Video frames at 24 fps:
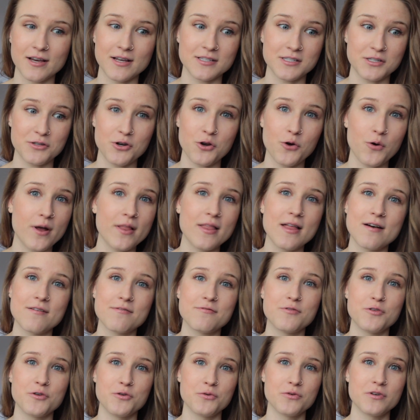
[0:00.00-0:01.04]
Because you know I
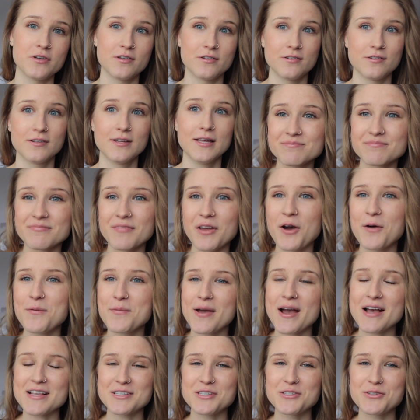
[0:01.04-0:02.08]
love food. I hope
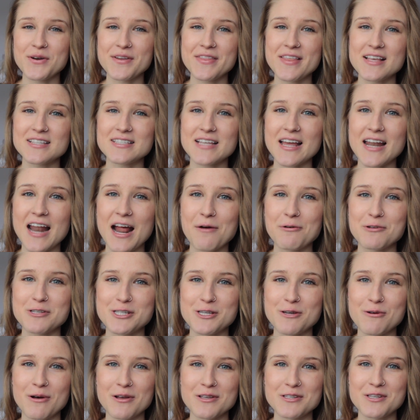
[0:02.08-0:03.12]
you guys enjoyed this and I will
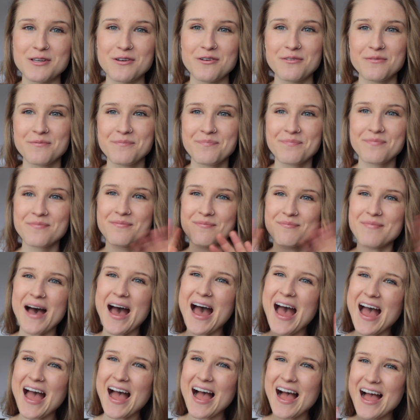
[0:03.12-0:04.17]
see you all soon.
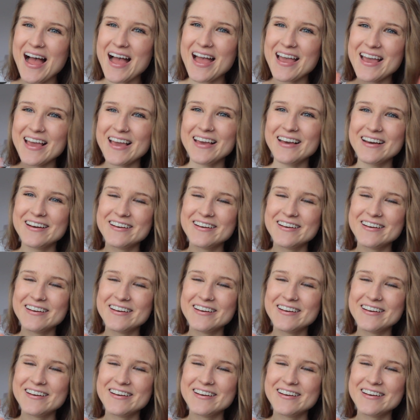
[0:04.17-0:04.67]
Bye!